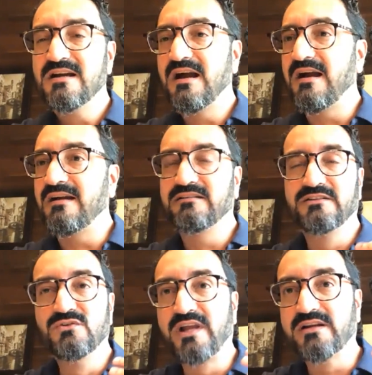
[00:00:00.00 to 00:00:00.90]
and
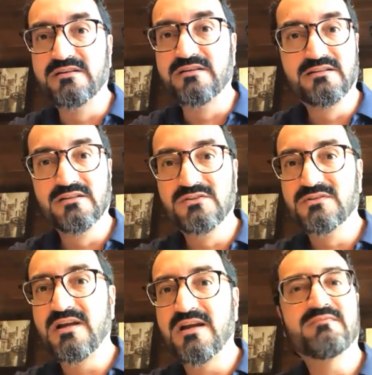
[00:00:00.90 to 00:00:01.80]
you'll get addicted to
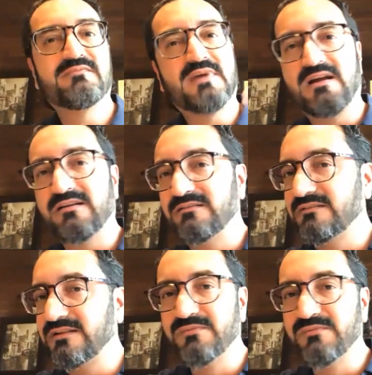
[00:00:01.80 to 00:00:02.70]
them and
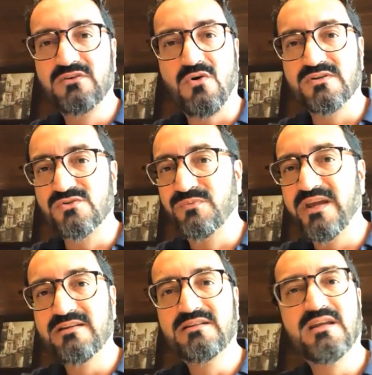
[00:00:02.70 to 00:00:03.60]
they will cause
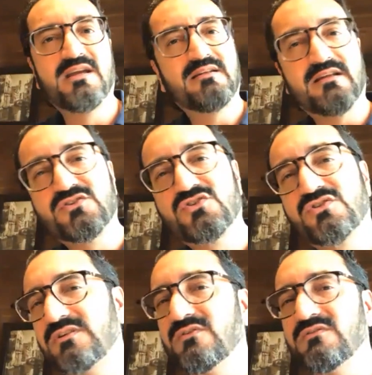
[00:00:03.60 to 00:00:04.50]
weight gain. And,
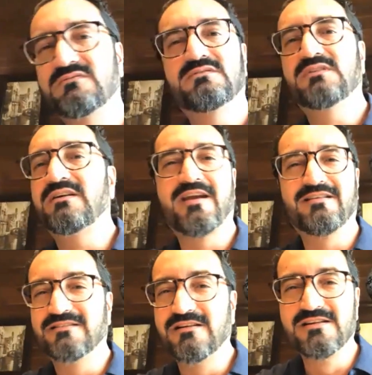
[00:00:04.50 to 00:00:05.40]

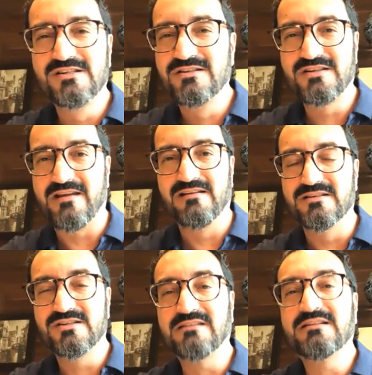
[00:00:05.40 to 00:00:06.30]
again, the list is
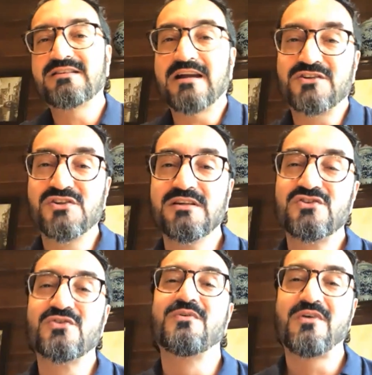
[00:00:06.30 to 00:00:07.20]
endless. And that's actually
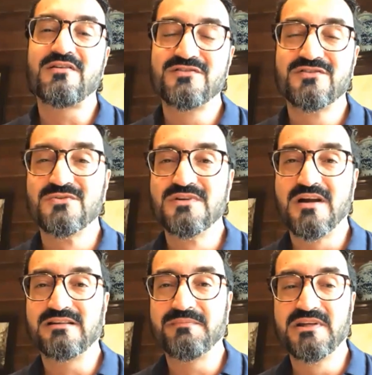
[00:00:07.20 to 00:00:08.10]
so not true,
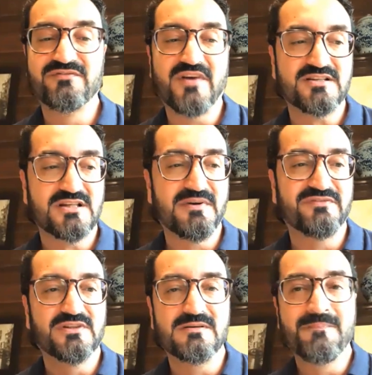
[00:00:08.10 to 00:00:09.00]
right? I mean, in fact, some of
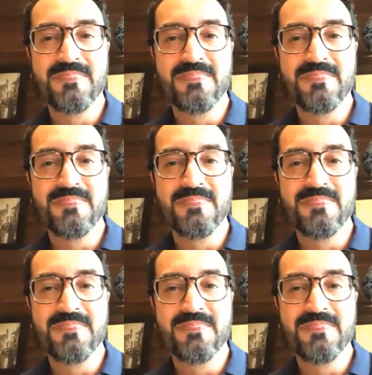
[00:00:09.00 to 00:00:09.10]
the